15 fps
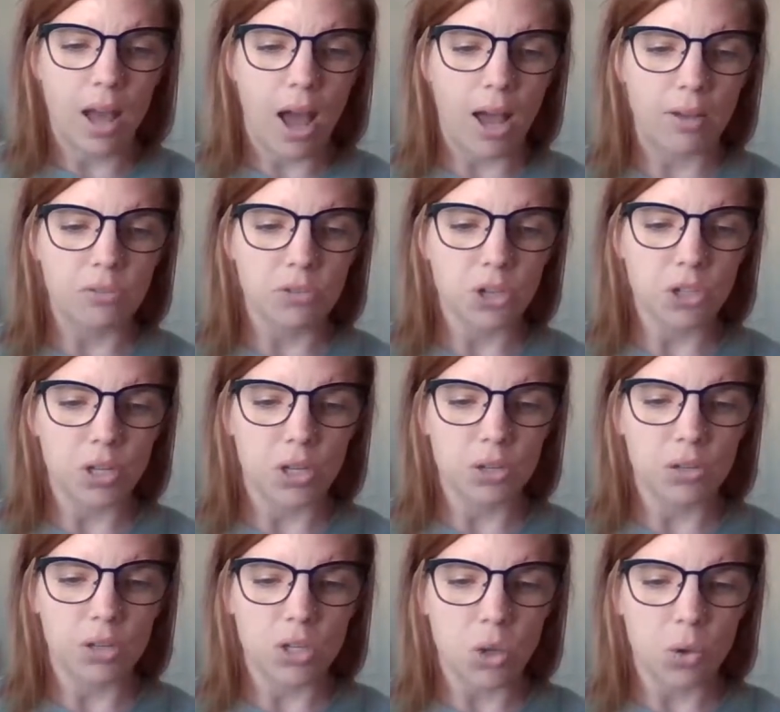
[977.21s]
After dinner,
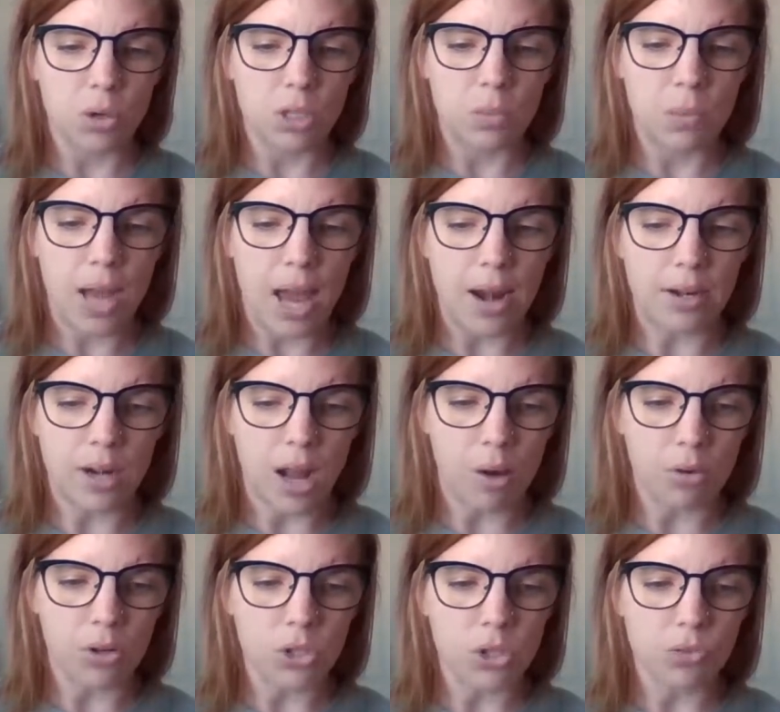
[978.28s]
they told us we had an
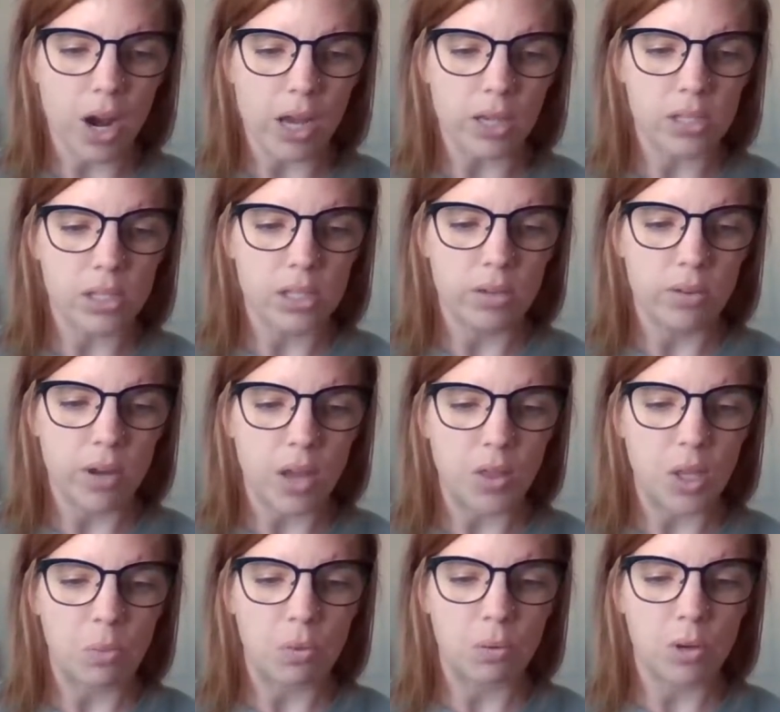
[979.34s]
hour to rest, and
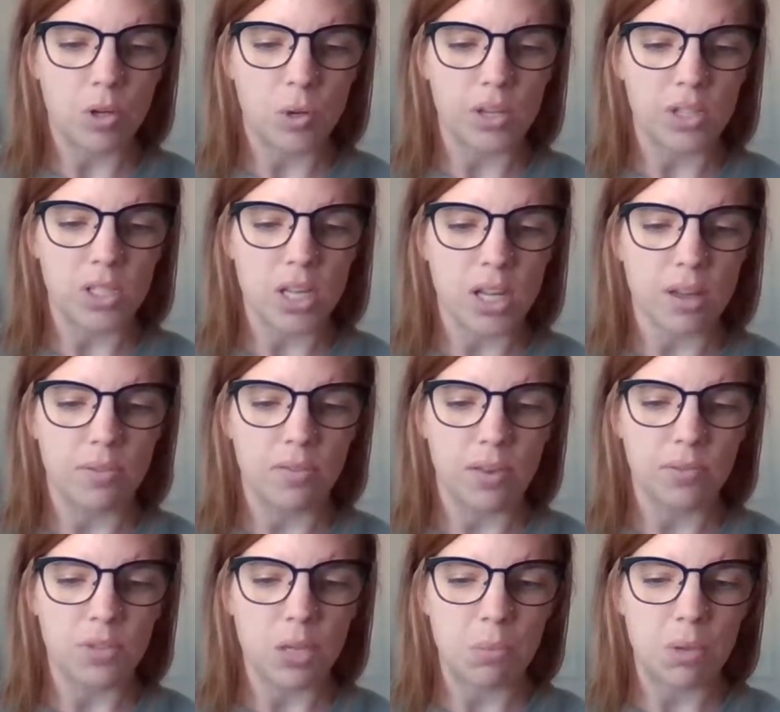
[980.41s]
then we were going to take a
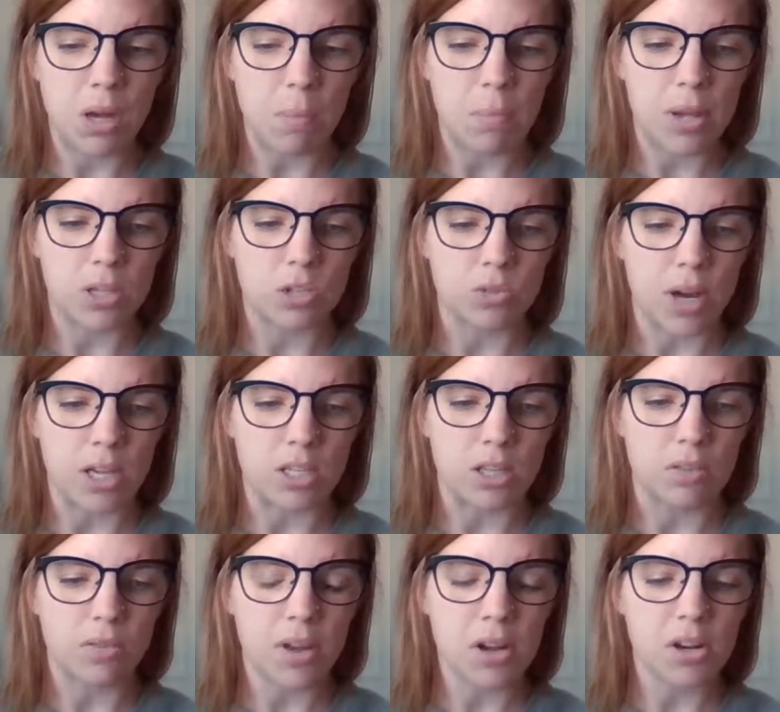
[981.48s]
15-minute bus ride to
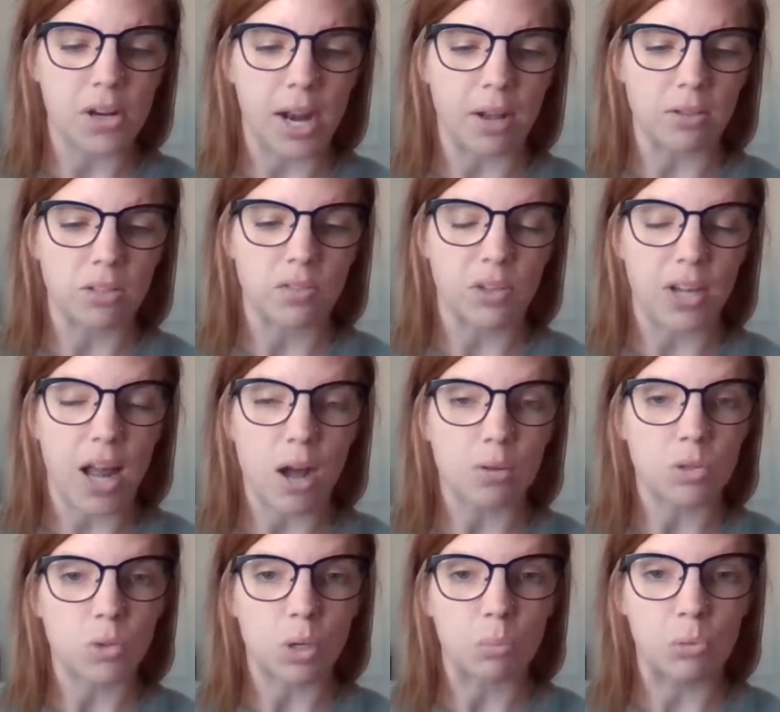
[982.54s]
the fairgrounds for an
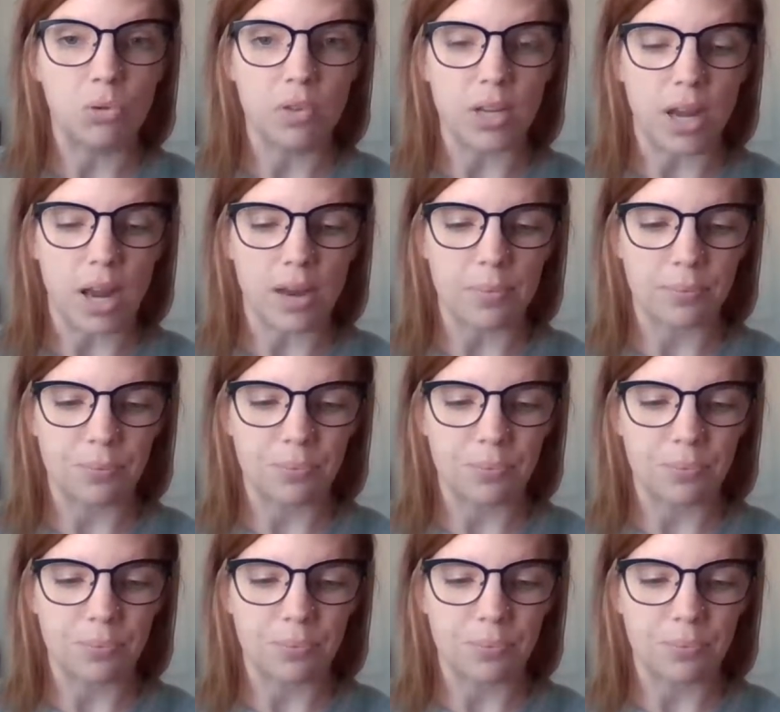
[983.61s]
outdoor movie night.